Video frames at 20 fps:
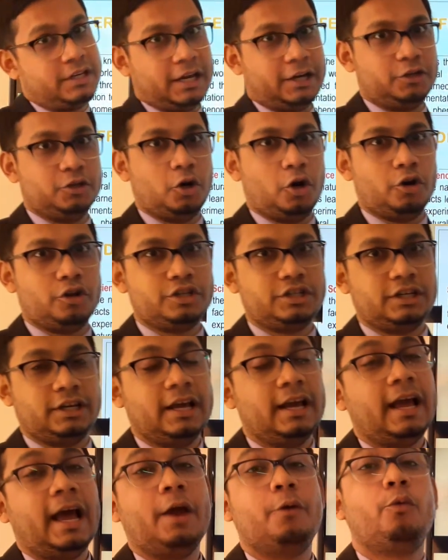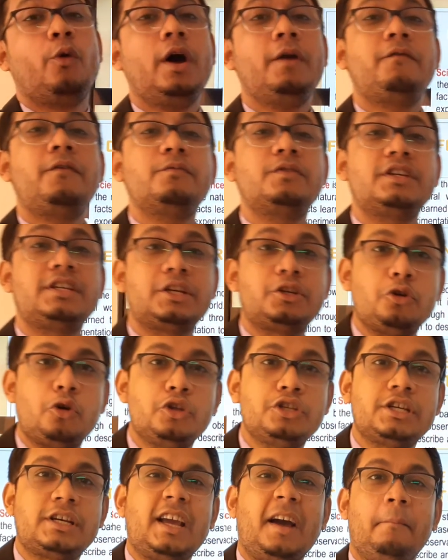technology. And where from the
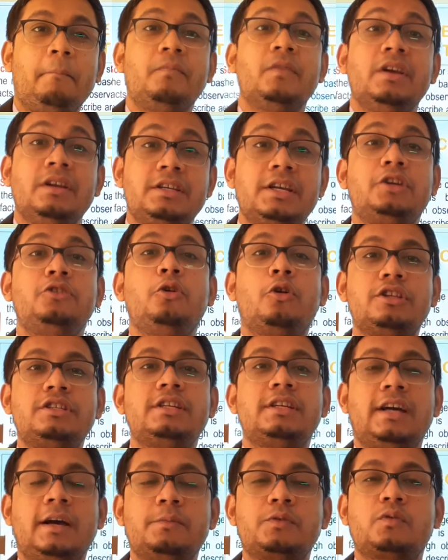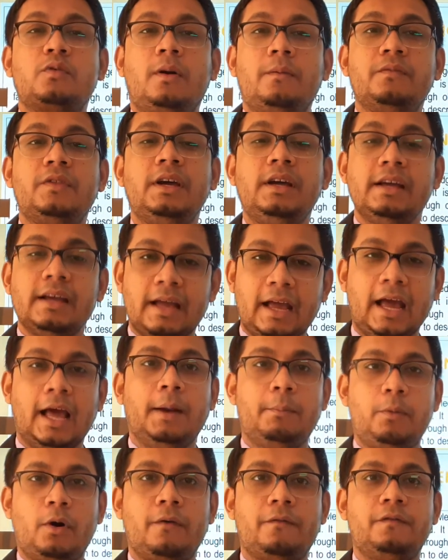technology come? Technology comes from the
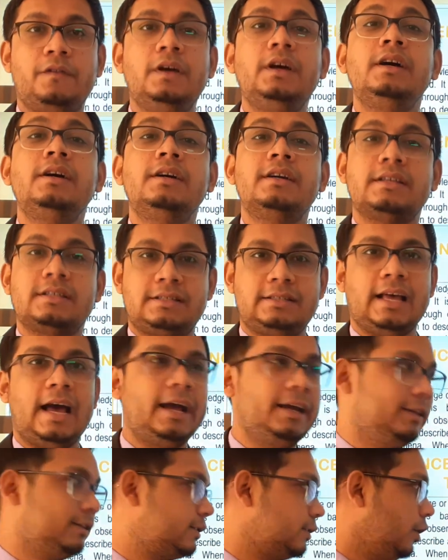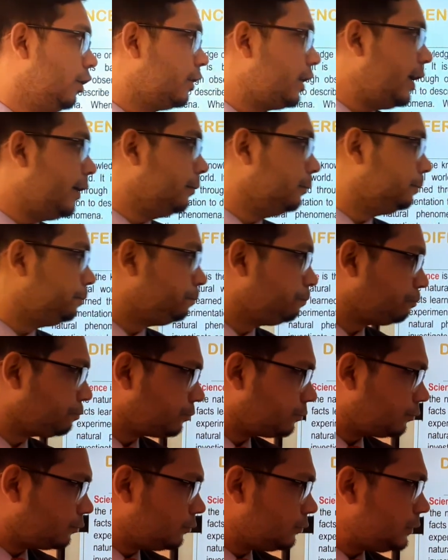help of the science. Okay.
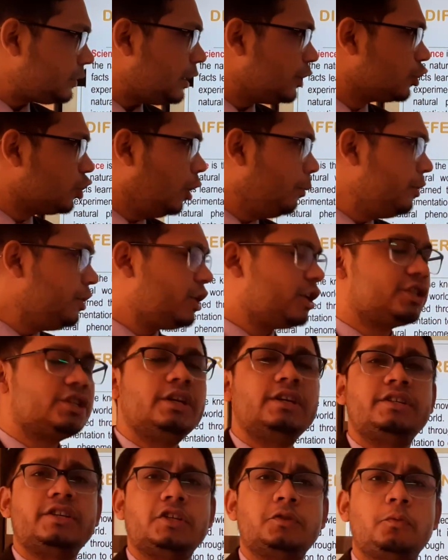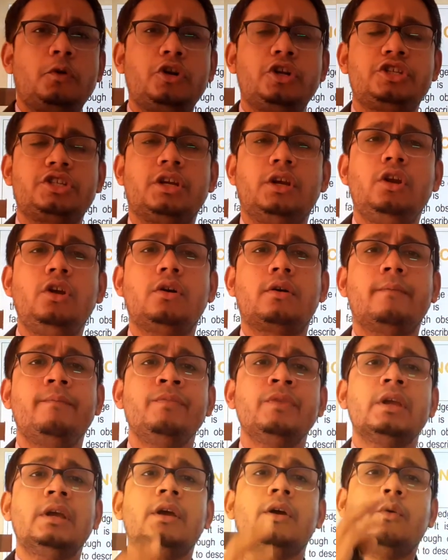Communication and transportation. Look,
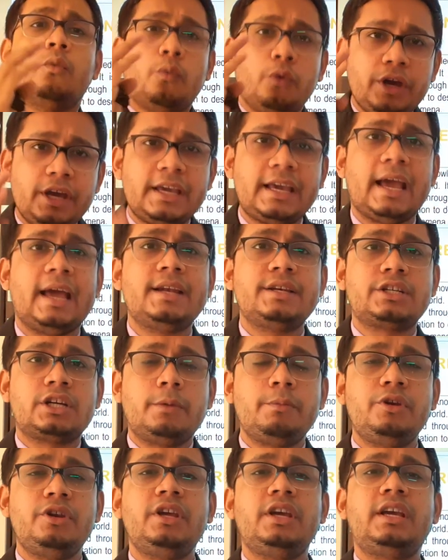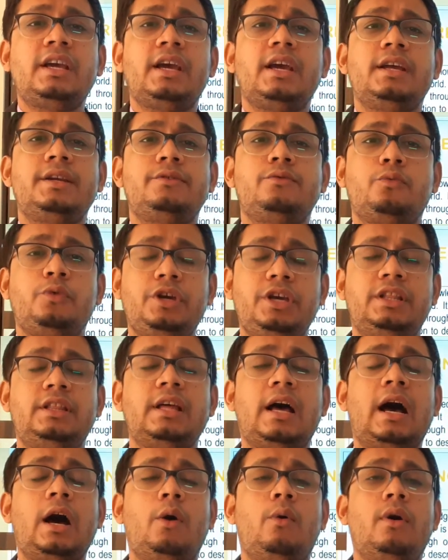we can communicate with
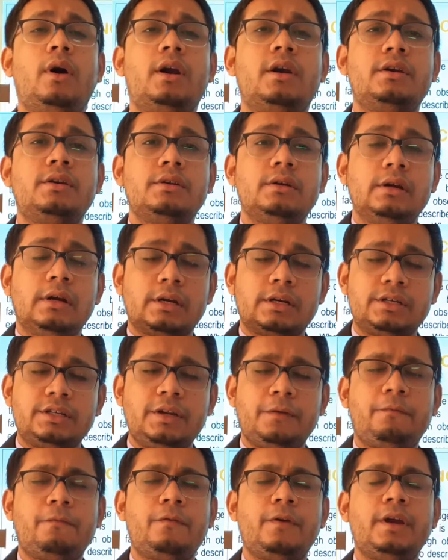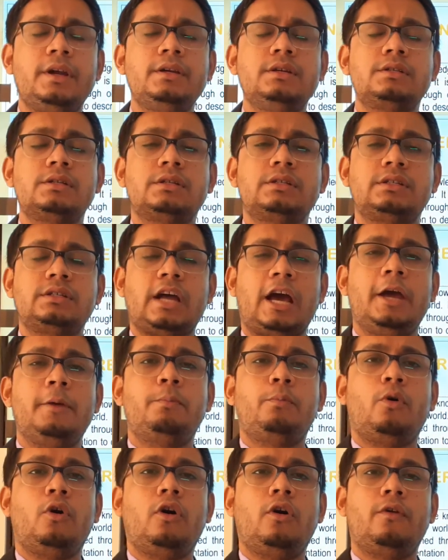our different
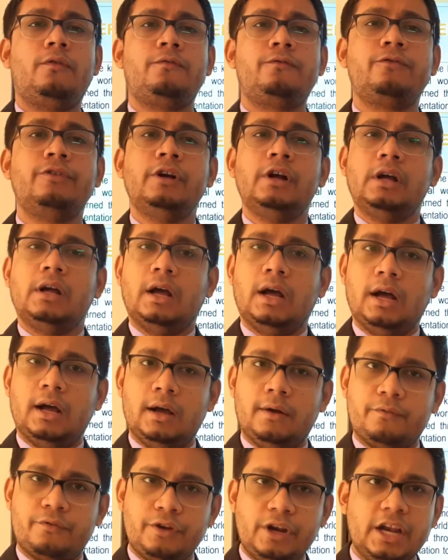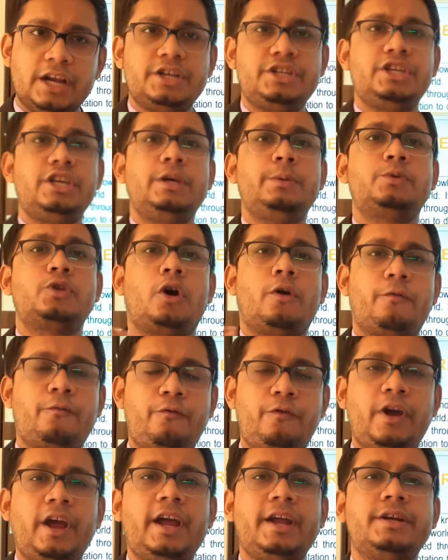type of relatives or
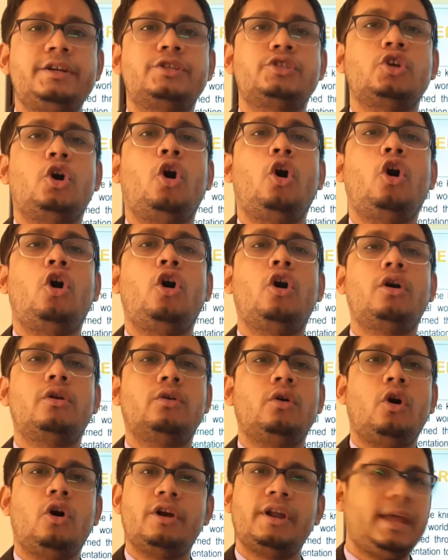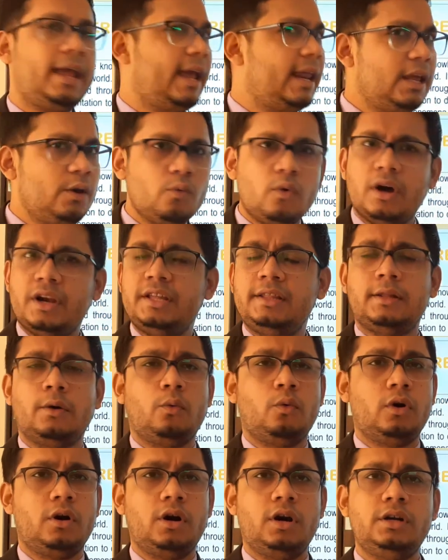friends or anyone in the
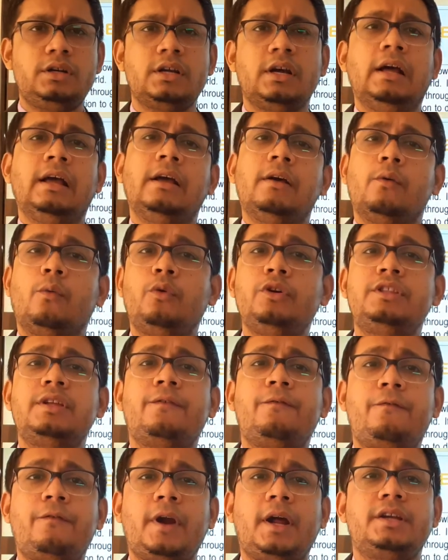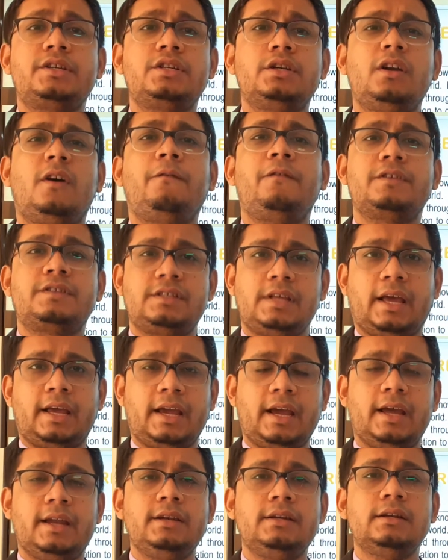world with a fraction of a
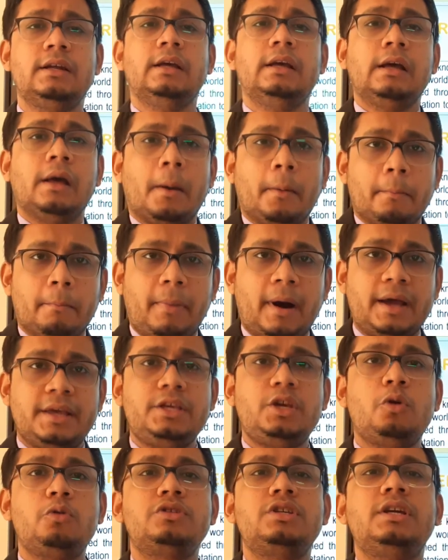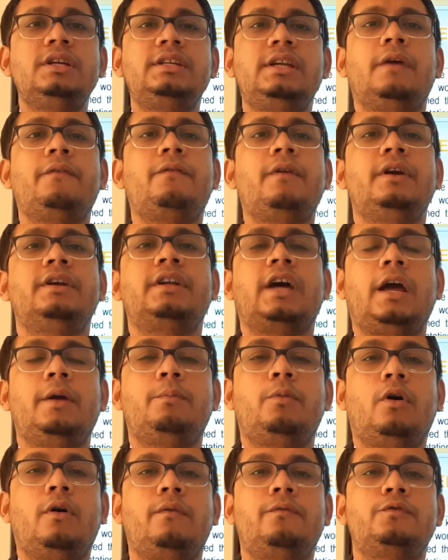second by using different
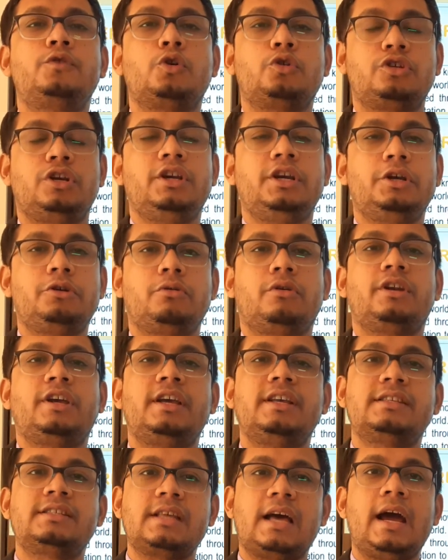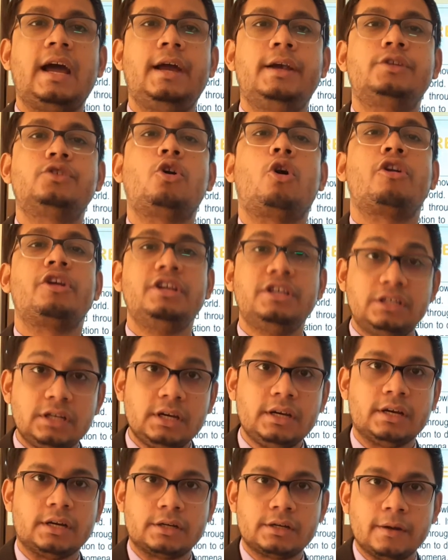type of social networking sites or
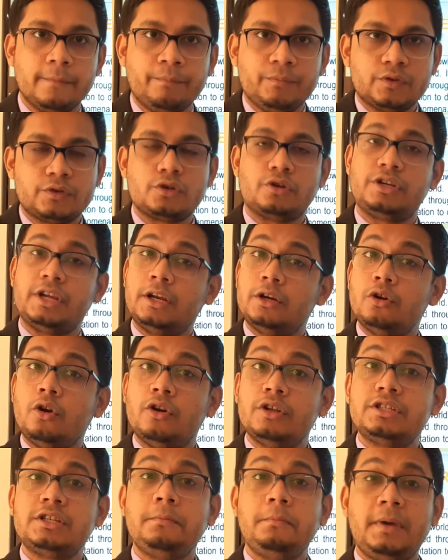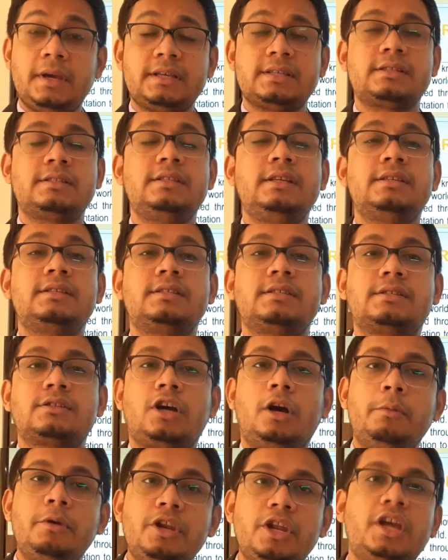internet. So technology makes this
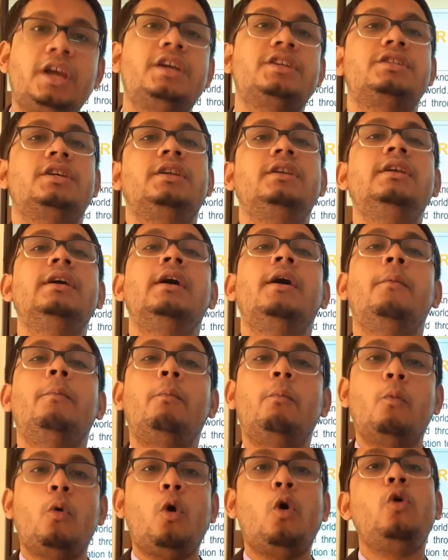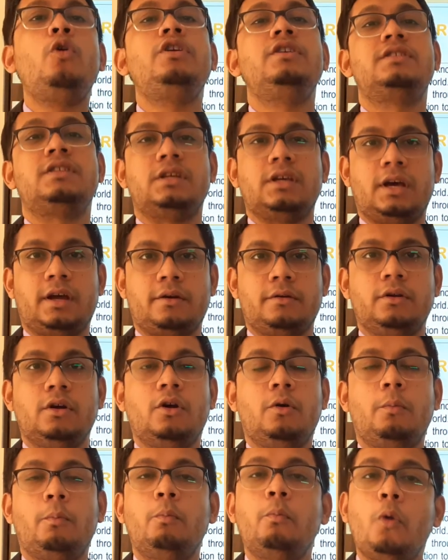communication more easier,
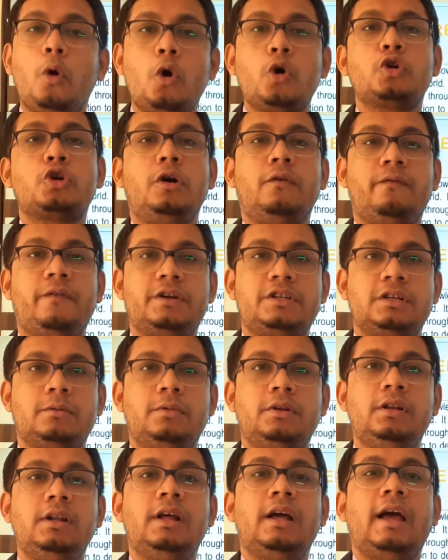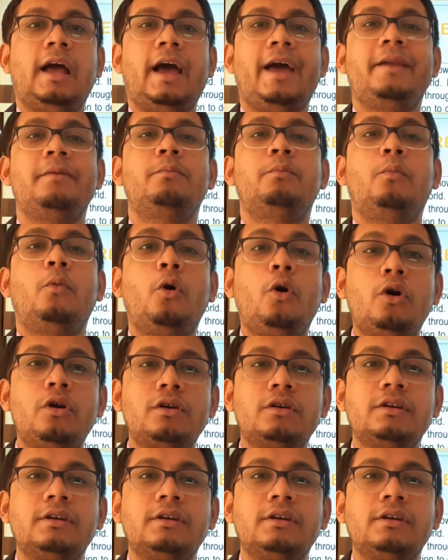more comfortable, and more